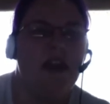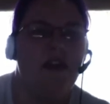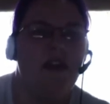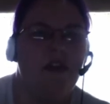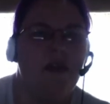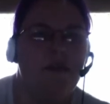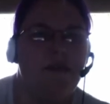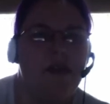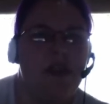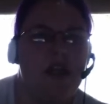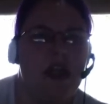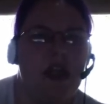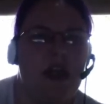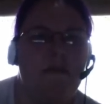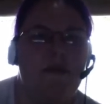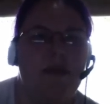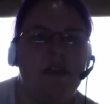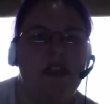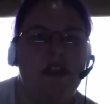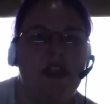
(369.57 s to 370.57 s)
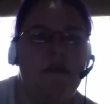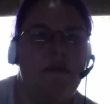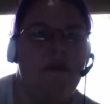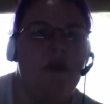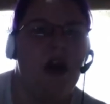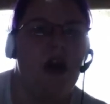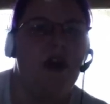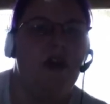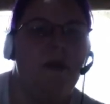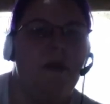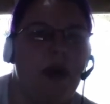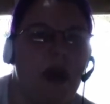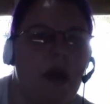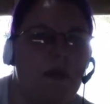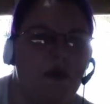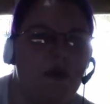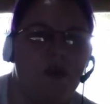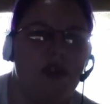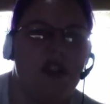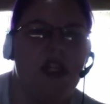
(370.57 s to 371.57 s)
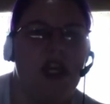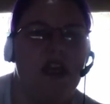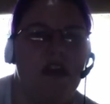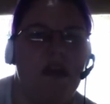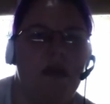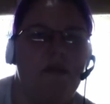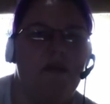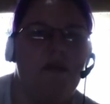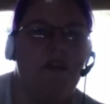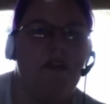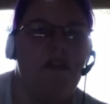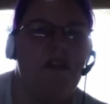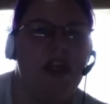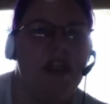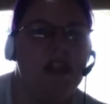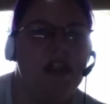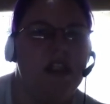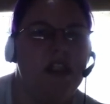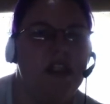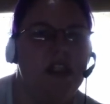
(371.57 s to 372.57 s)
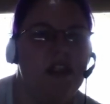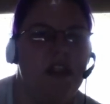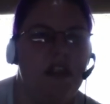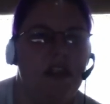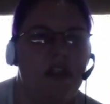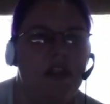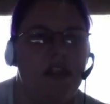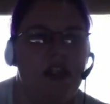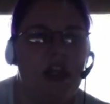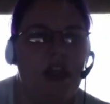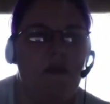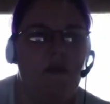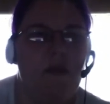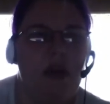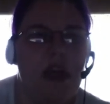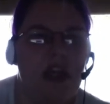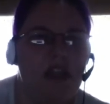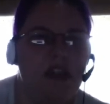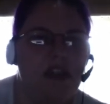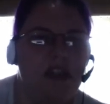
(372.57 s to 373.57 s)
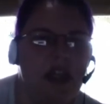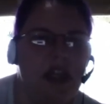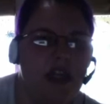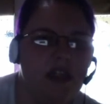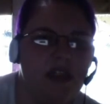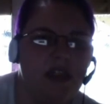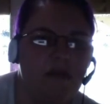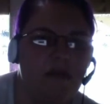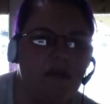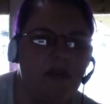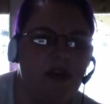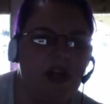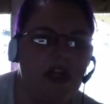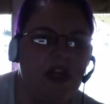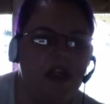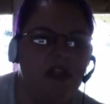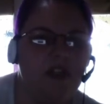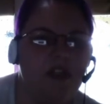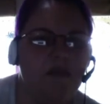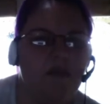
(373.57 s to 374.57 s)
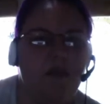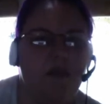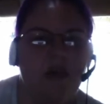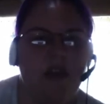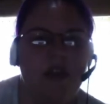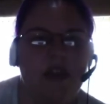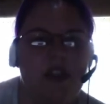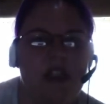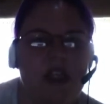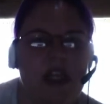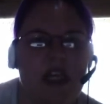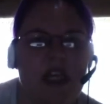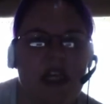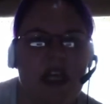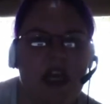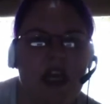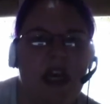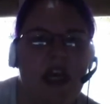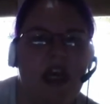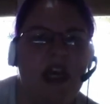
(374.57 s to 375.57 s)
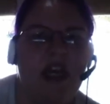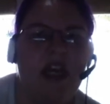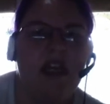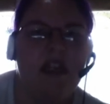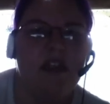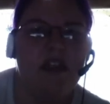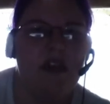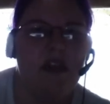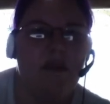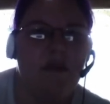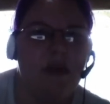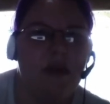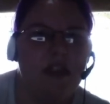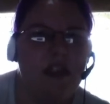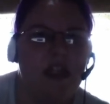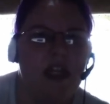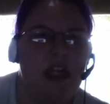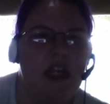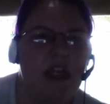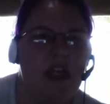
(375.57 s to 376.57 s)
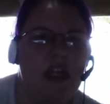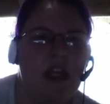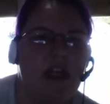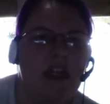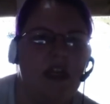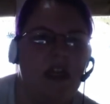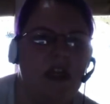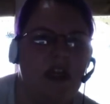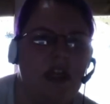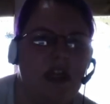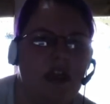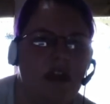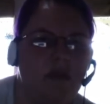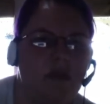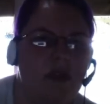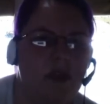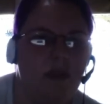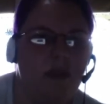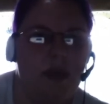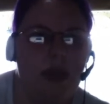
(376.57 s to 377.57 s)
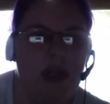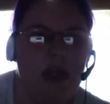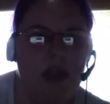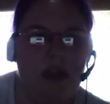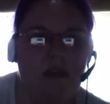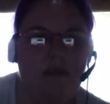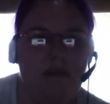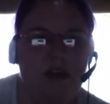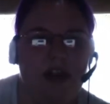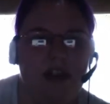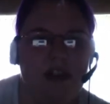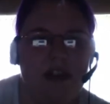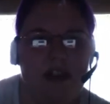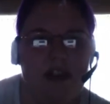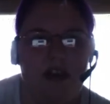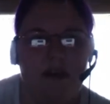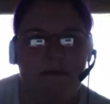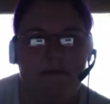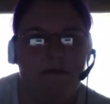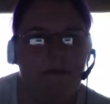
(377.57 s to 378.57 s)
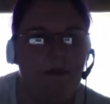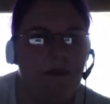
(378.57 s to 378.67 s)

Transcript: he hopes that President Barack Obama will stand up for fetuses in the same way he stands up for the nation's poor and sick. He is their president and they need him so badly, Frank said.